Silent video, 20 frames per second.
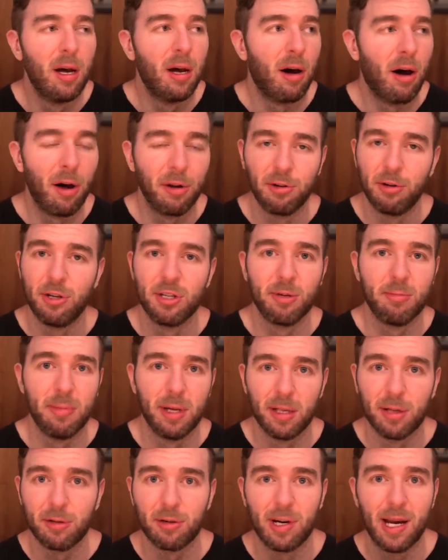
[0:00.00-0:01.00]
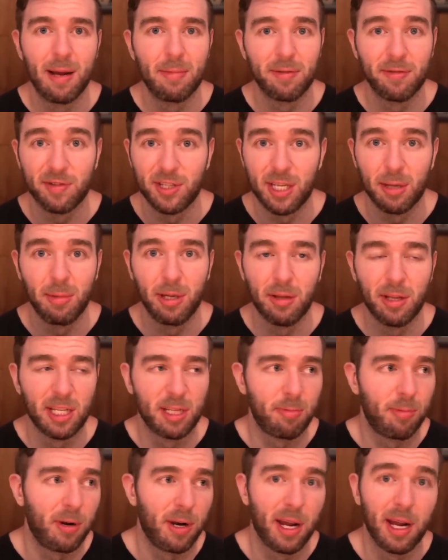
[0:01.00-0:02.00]
hundreds of milligrams of
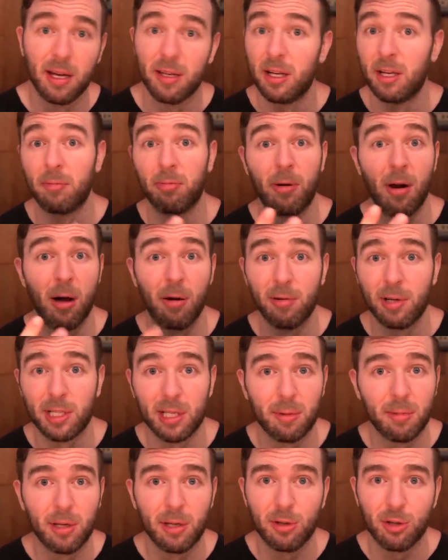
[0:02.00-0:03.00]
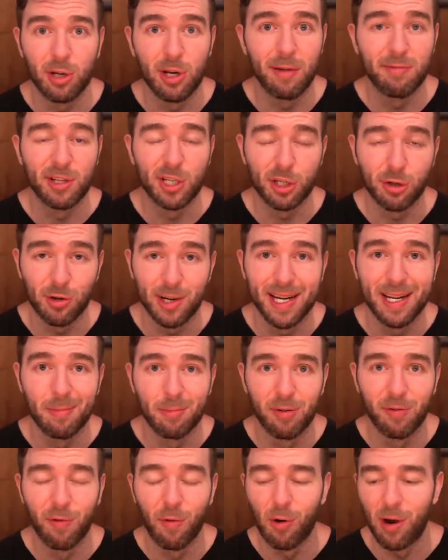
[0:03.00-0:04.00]
stimulants per day, like probably something you should have screened
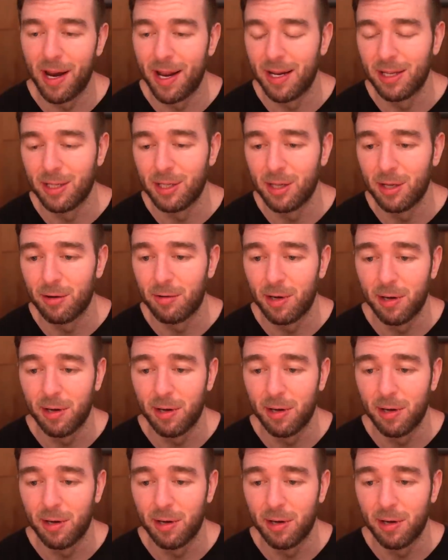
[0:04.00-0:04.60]
beforehand too.